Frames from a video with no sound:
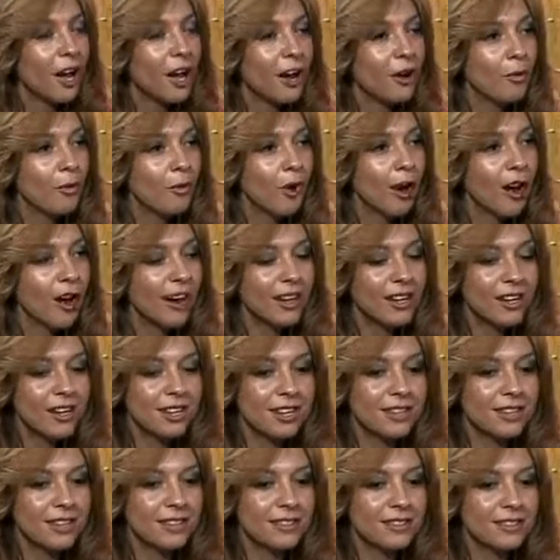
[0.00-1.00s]
What
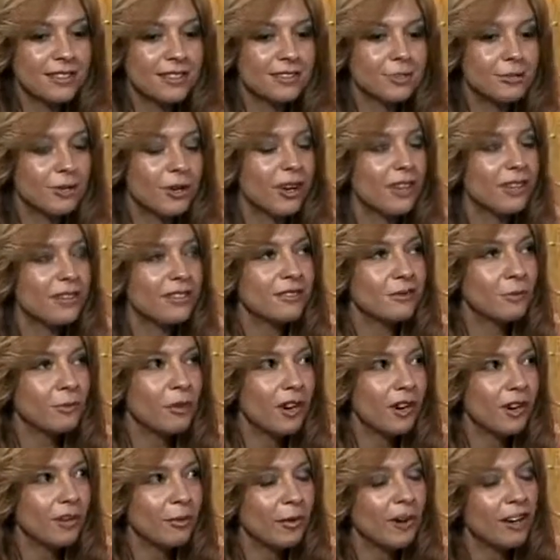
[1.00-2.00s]

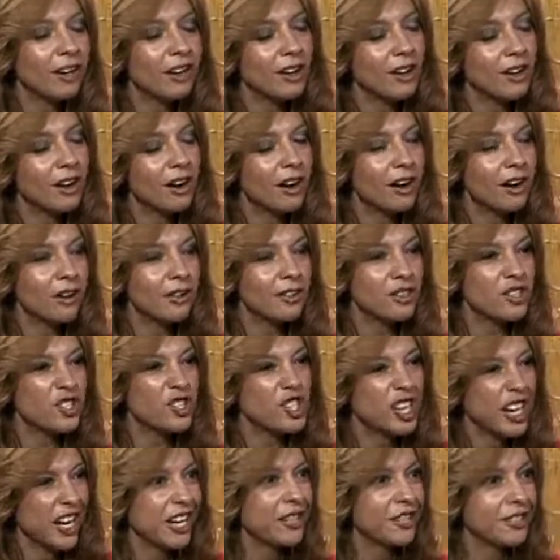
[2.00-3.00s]
are the
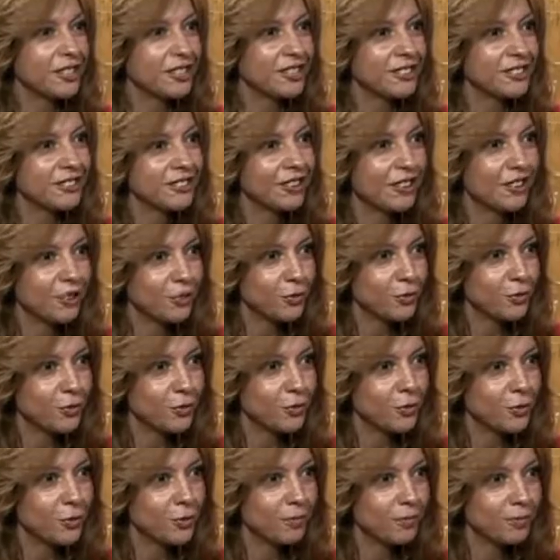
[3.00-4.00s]
changes that
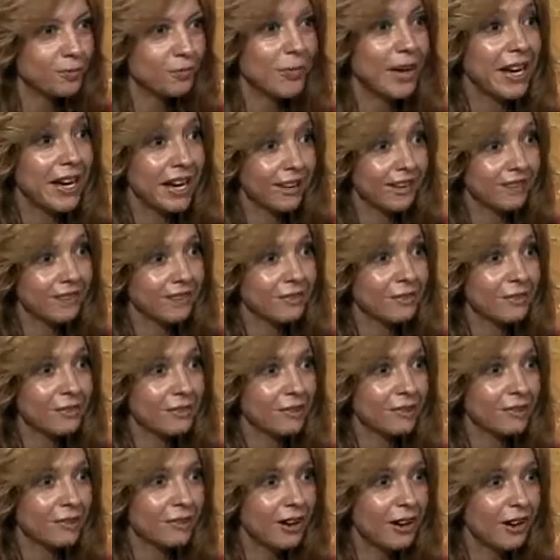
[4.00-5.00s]
you made
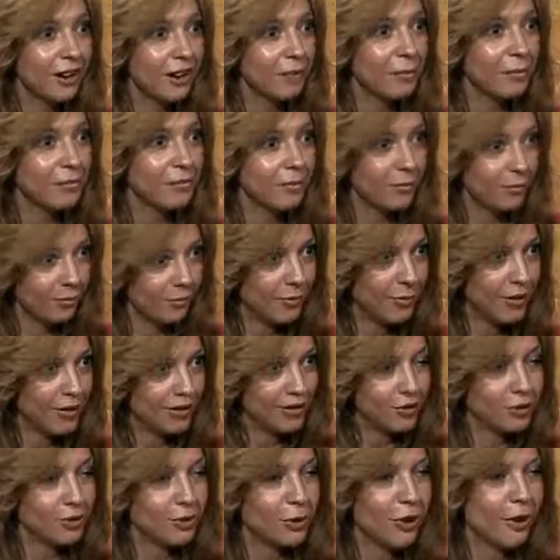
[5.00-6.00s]
once
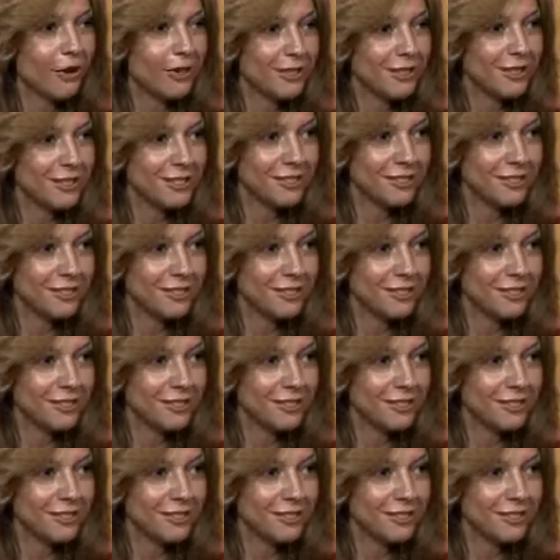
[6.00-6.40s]
you took office?